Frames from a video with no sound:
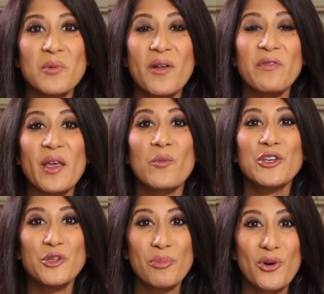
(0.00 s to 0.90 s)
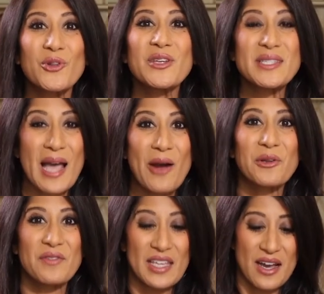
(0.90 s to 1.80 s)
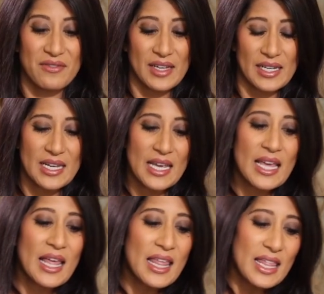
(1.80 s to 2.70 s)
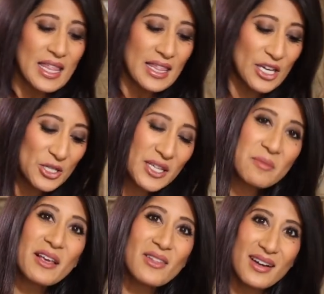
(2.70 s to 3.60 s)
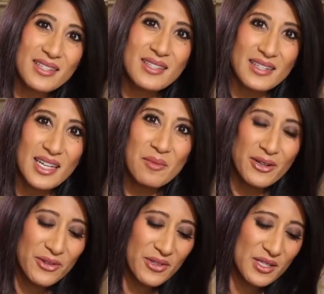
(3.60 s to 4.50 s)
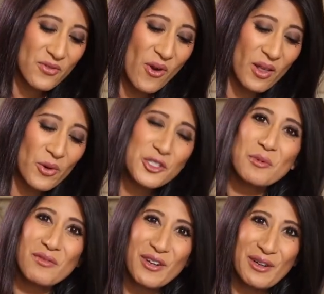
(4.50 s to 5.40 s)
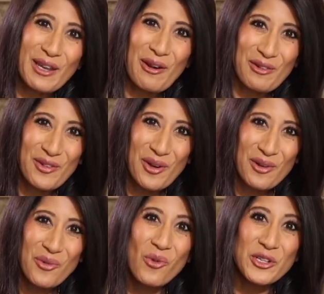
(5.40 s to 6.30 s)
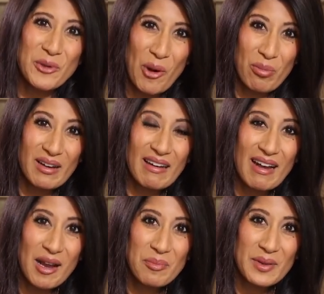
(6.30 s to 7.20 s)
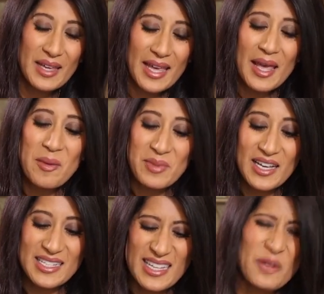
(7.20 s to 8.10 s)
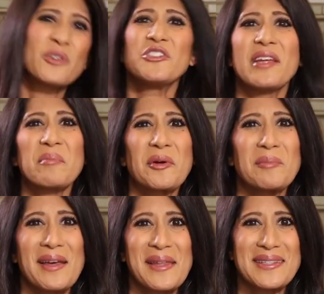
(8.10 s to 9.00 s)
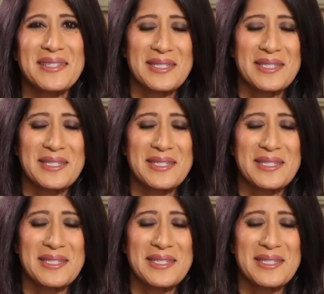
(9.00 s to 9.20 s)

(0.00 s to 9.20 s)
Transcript: me one thing. When you pull this out of the oven, there's going to be a lot of steam under this foil. I want you to be very careful when you open it up, because I don't want you to get burned by that